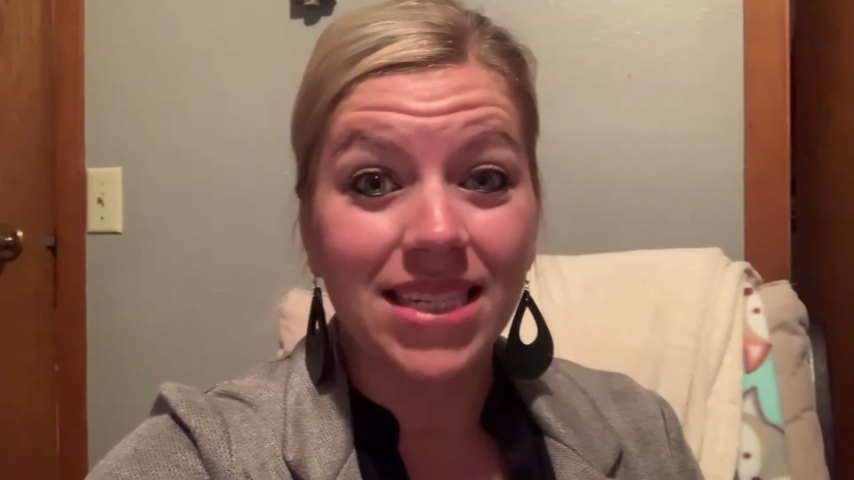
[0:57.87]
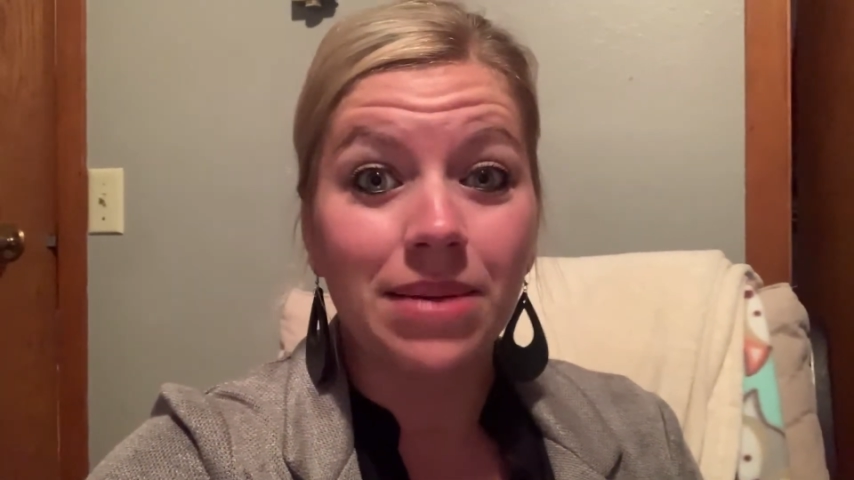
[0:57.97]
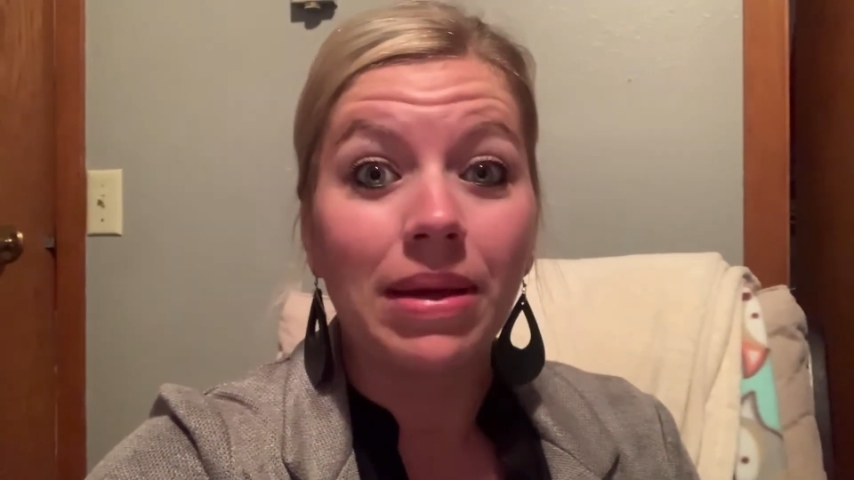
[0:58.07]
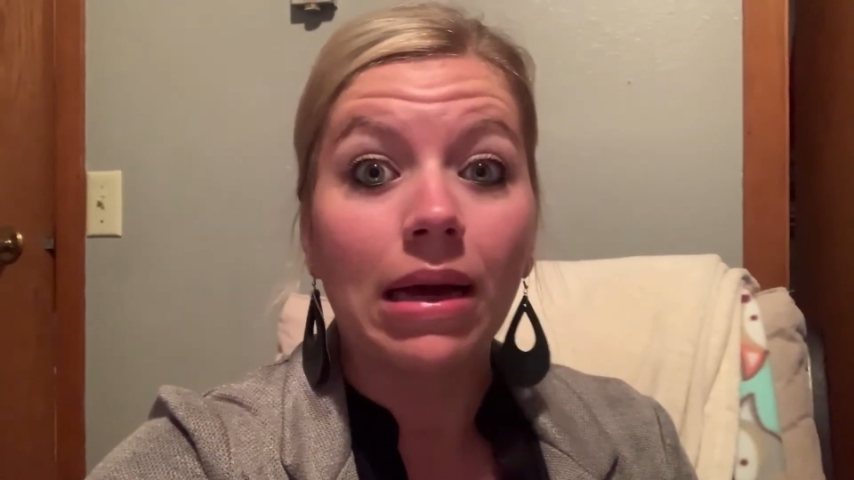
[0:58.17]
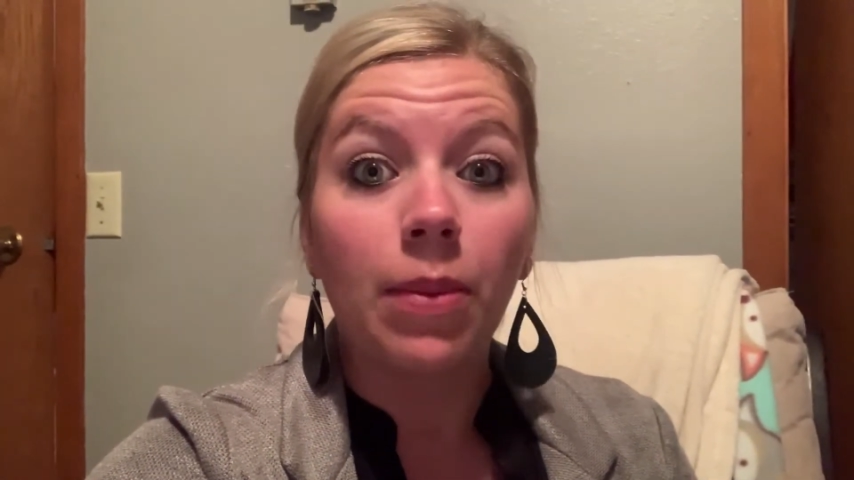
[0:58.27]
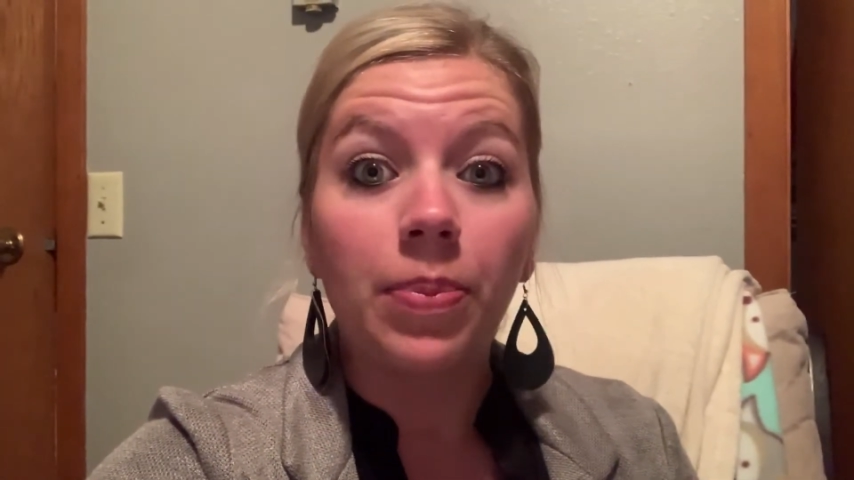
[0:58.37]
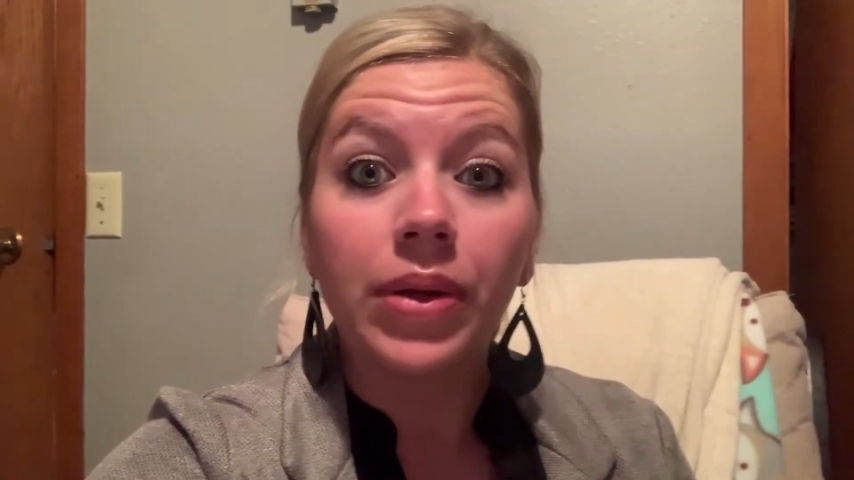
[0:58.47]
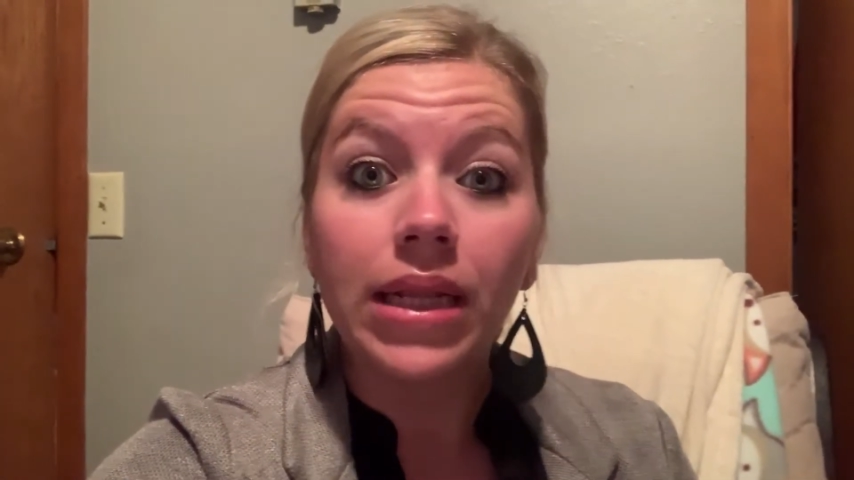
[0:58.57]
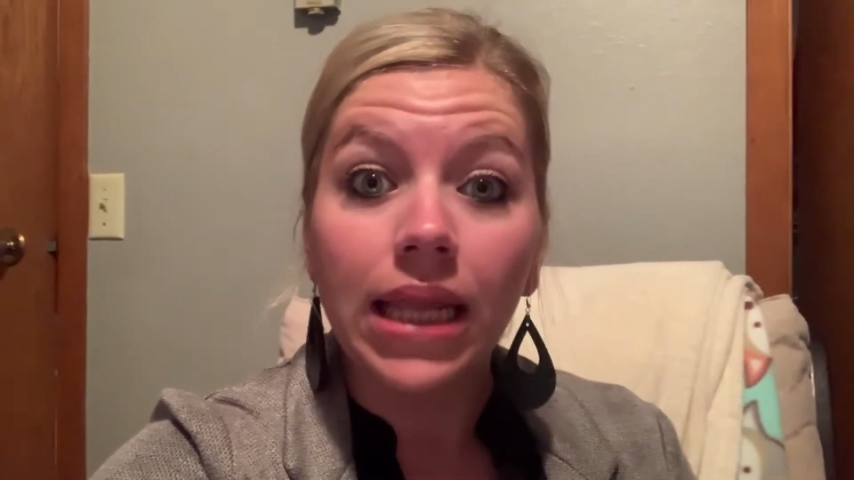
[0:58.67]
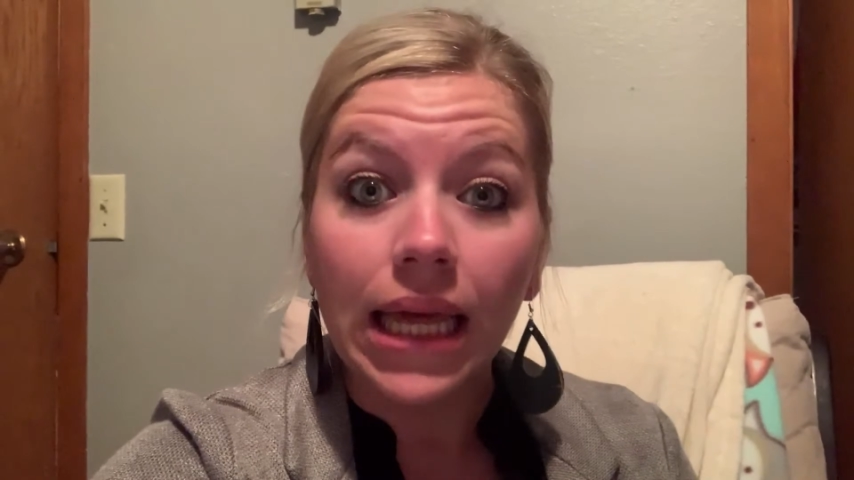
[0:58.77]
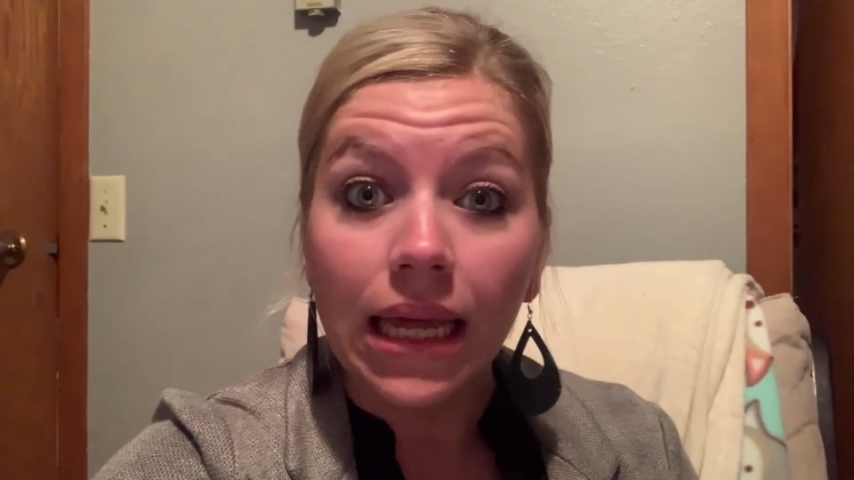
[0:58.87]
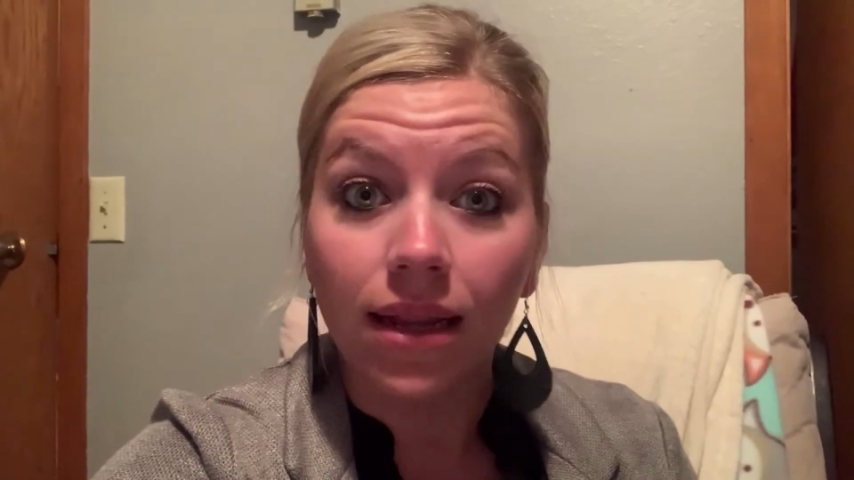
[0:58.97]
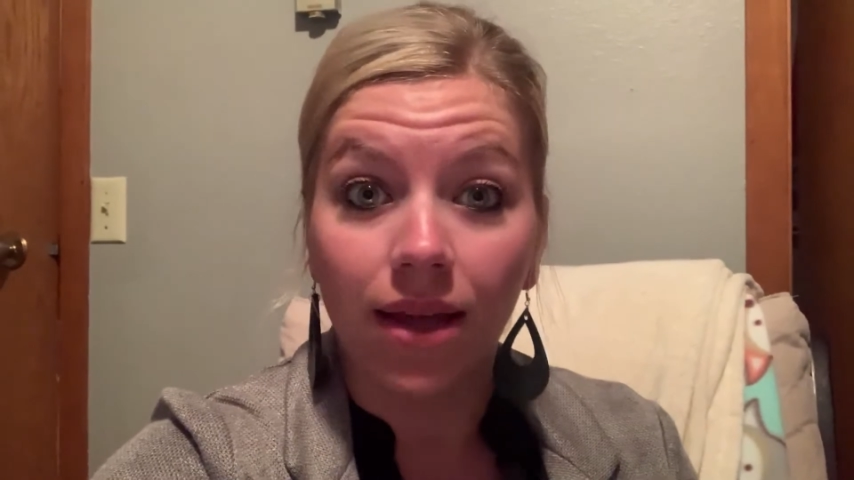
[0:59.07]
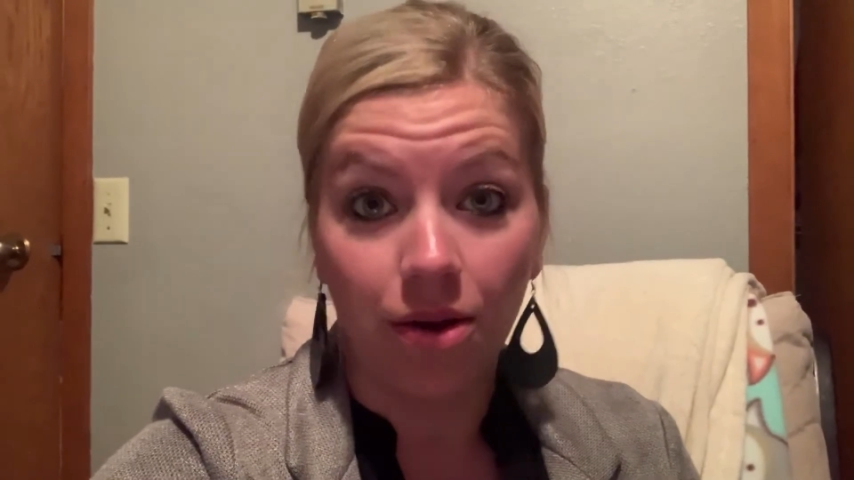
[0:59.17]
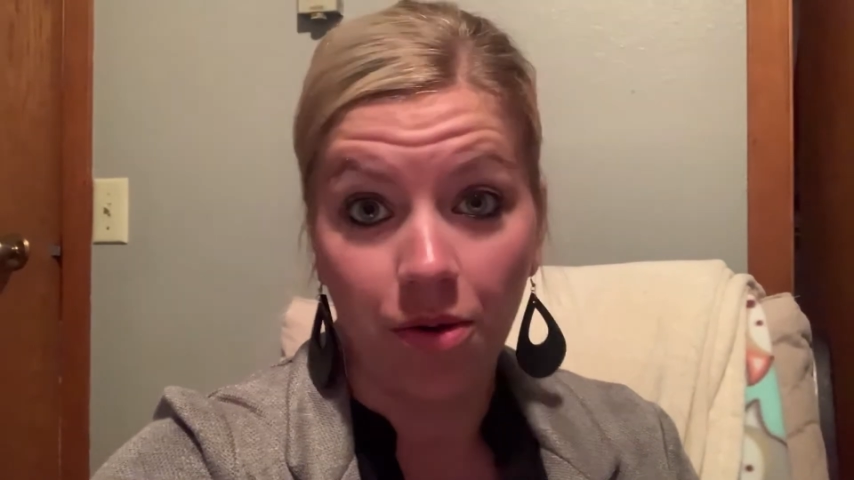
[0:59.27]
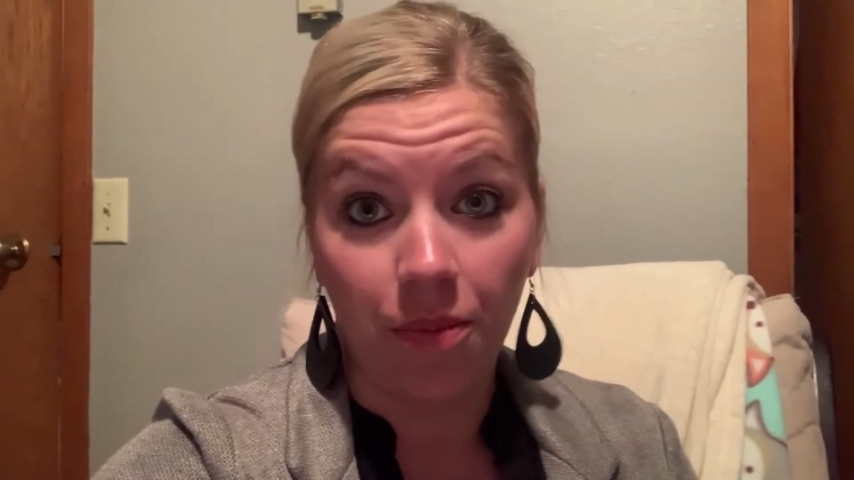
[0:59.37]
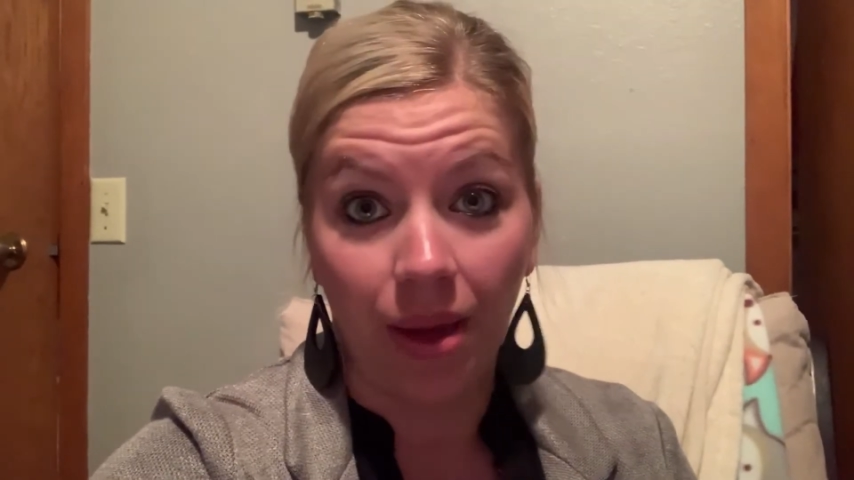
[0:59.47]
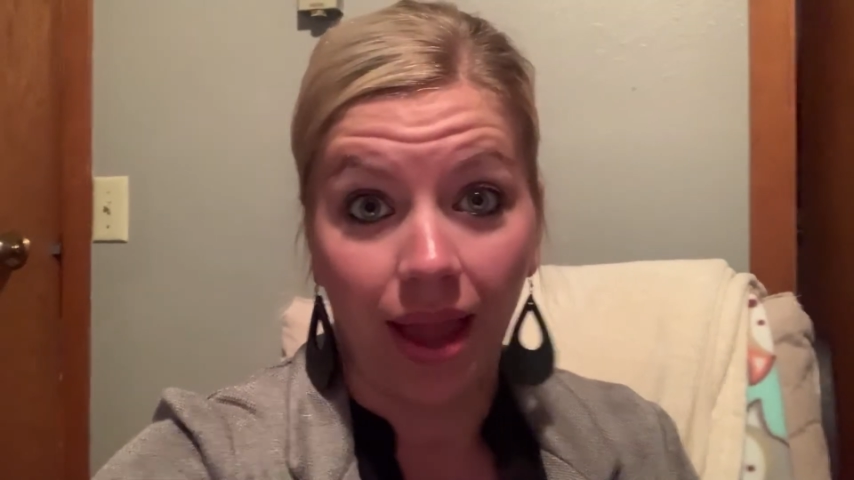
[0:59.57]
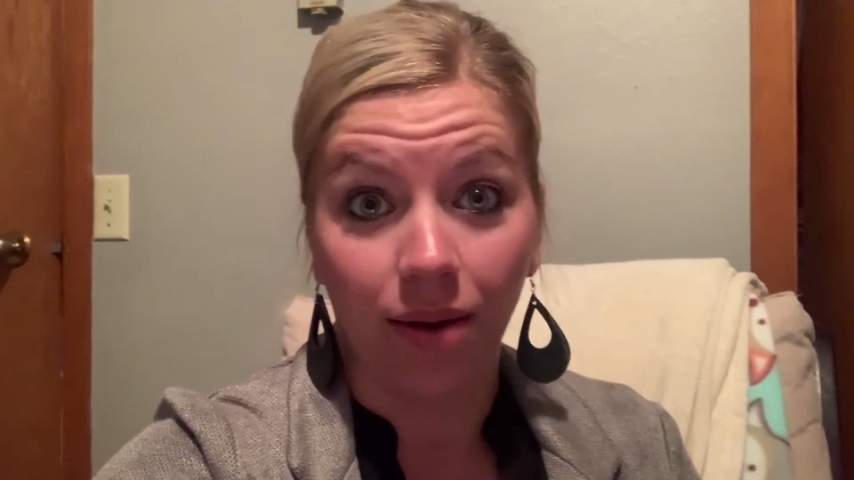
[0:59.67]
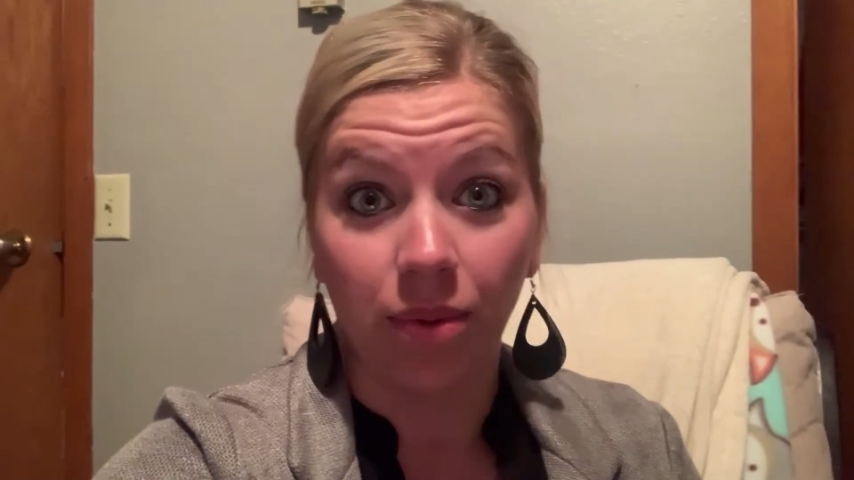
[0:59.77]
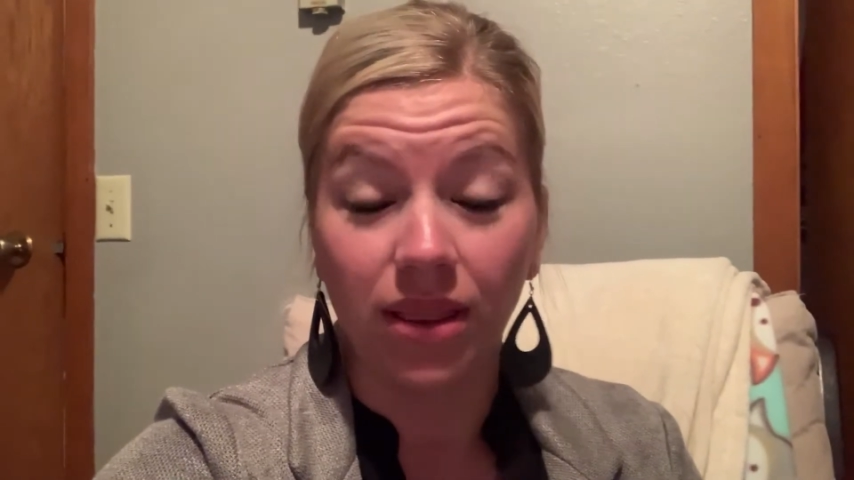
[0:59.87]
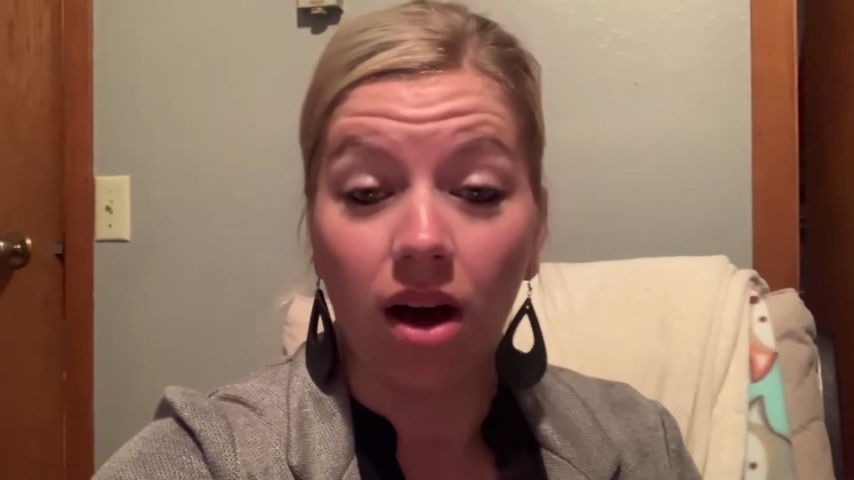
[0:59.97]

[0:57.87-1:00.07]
to be completely homemade with